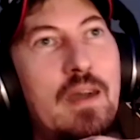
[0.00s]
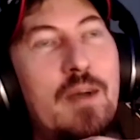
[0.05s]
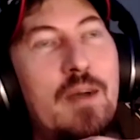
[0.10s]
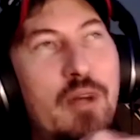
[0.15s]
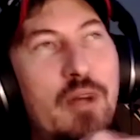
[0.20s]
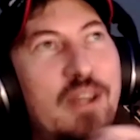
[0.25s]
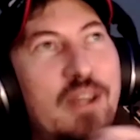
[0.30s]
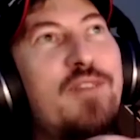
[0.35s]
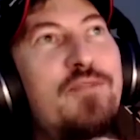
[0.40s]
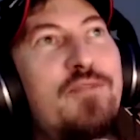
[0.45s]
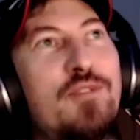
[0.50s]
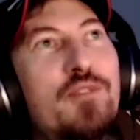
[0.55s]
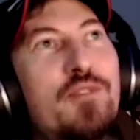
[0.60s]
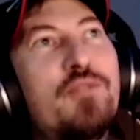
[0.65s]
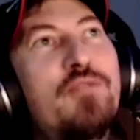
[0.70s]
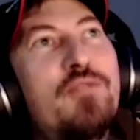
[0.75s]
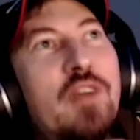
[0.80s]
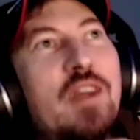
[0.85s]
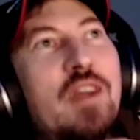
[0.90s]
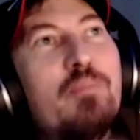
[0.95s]
But if you
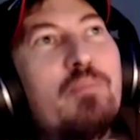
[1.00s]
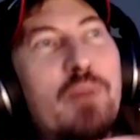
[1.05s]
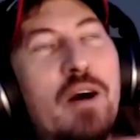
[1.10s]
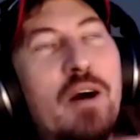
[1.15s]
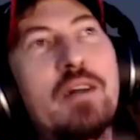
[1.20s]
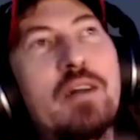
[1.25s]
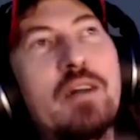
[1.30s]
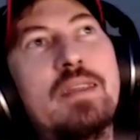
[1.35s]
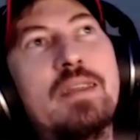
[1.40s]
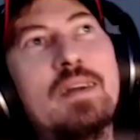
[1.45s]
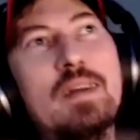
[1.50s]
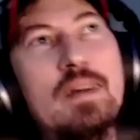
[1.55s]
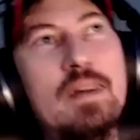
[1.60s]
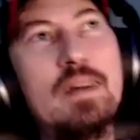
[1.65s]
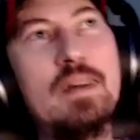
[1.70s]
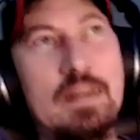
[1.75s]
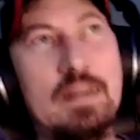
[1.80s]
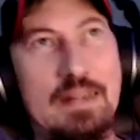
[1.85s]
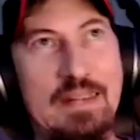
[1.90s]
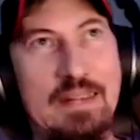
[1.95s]
think about it,
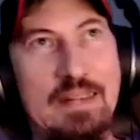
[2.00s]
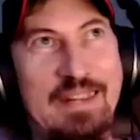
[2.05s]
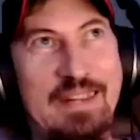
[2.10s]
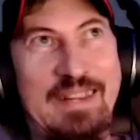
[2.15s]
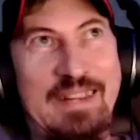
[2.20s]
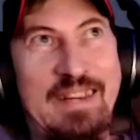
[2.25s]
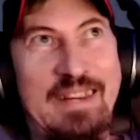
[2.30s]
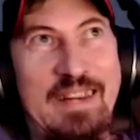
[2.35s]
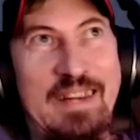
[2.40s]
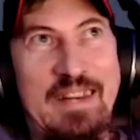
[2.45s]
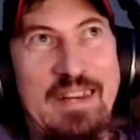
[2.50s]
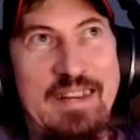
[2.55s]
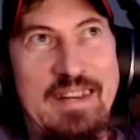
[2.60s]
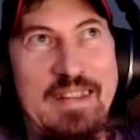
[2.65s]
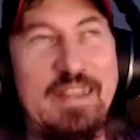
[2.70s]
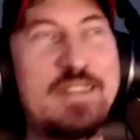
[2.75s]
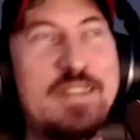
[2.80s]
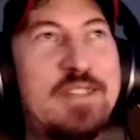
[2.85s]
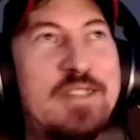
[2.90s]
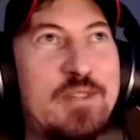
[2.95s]

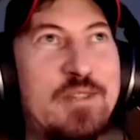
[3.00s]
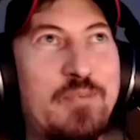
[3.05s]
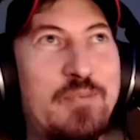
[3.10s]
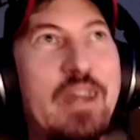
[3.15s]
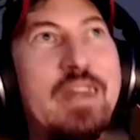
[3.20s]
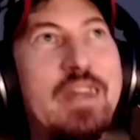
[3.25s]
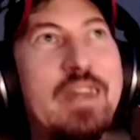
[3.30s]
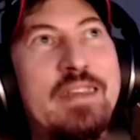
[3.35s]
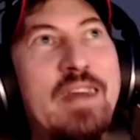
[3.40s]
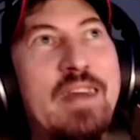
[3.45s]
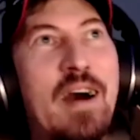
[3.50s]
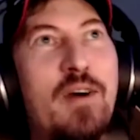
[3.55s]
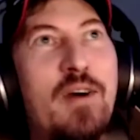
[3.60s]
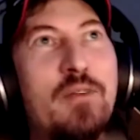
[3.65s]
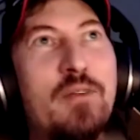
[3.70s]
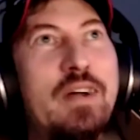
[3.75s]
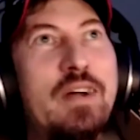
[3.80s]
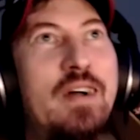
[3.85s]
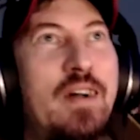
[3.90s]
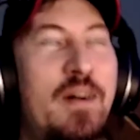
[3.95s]
let's just break it
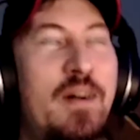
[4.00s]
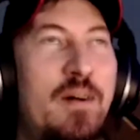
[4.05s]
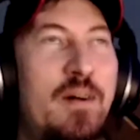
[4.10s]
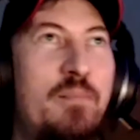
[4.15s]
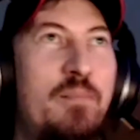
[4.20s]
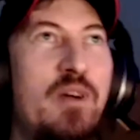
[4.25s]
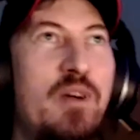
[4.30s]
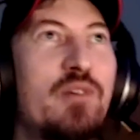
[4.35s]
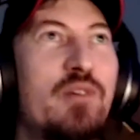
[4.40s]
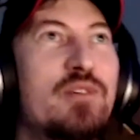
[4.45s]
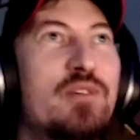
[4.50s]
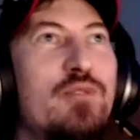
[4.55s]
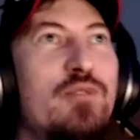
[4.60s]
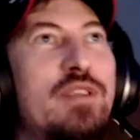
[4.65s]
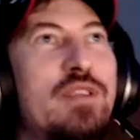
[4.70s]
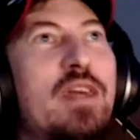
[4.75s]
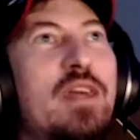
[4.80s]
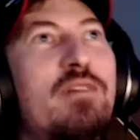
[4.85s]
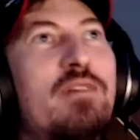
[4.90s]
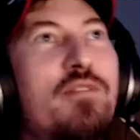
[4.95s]
down. Mills
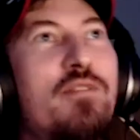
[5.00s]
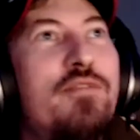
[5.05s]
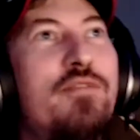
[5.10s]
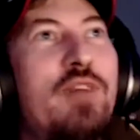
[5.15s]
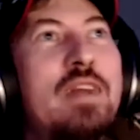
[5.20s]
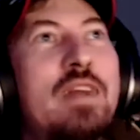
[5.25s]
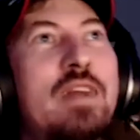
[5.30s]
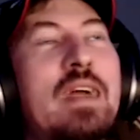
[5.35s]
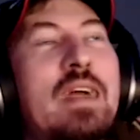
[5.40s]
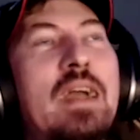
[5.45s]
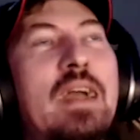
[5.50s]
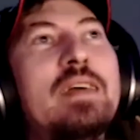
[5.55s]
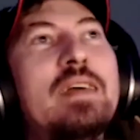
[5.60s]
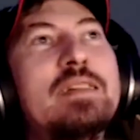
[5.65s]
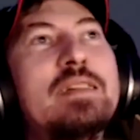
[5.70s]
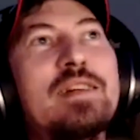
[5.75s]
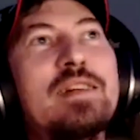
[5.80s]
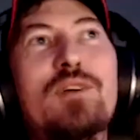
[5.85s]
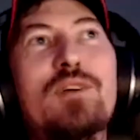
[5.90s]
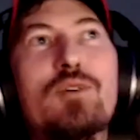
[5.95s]
would never find any
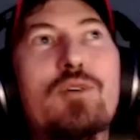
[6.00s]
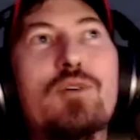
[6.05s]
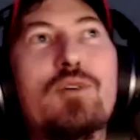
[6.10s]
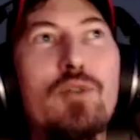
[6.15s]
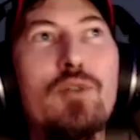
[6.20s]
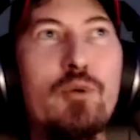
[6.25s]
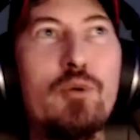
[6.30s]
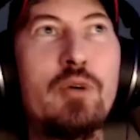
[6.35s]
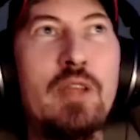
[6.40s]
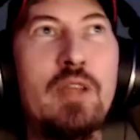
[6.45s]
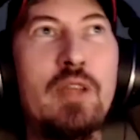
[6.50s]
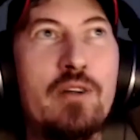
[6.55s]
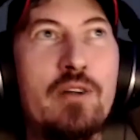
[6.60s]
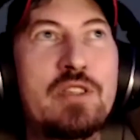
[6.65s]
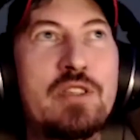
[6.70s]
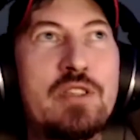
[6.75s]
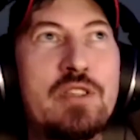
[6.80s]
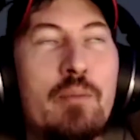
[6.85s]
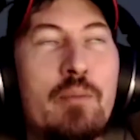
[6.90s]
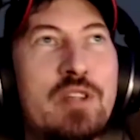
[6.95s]
single clue without
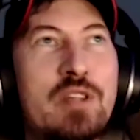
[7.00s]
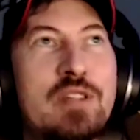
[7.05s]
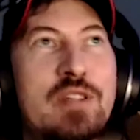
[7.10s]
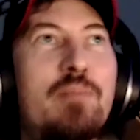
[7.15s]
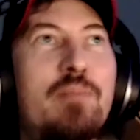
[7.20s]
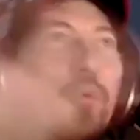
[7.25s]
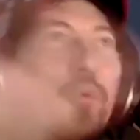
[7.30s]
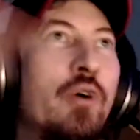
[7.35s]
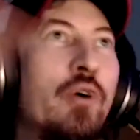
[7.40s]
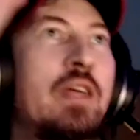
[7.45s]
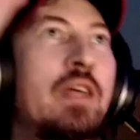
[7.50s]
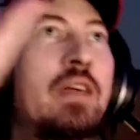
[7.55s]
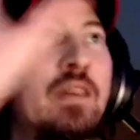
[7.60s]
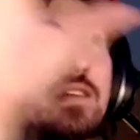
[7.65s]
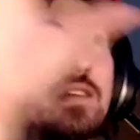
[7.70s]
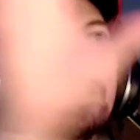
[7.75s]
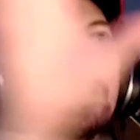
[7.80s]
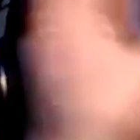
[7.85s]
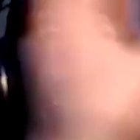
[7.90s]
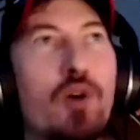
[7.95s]
Somerset pointing
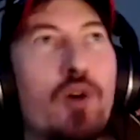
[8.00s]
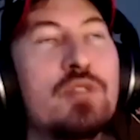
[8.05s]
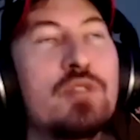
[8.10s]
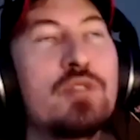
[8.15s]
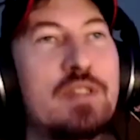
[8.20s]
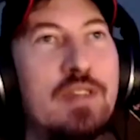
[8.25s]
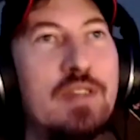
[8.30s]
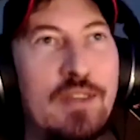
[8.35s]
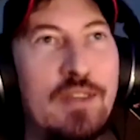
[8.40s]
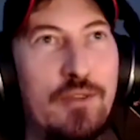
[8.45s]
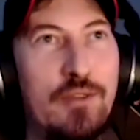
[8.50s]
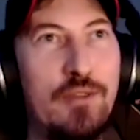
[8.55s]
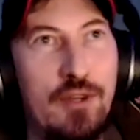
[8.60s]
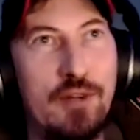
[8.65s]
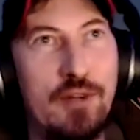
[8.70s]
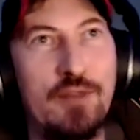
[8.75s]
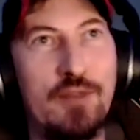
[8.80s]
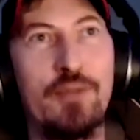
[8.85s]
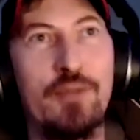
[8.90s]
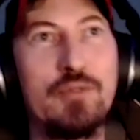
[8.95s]
his nose into the
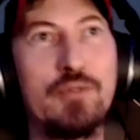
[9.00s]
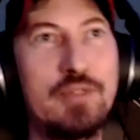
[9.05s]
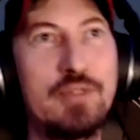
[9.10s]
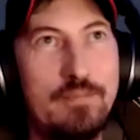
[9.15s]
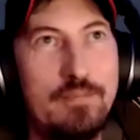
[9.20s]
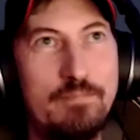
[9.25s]
clues.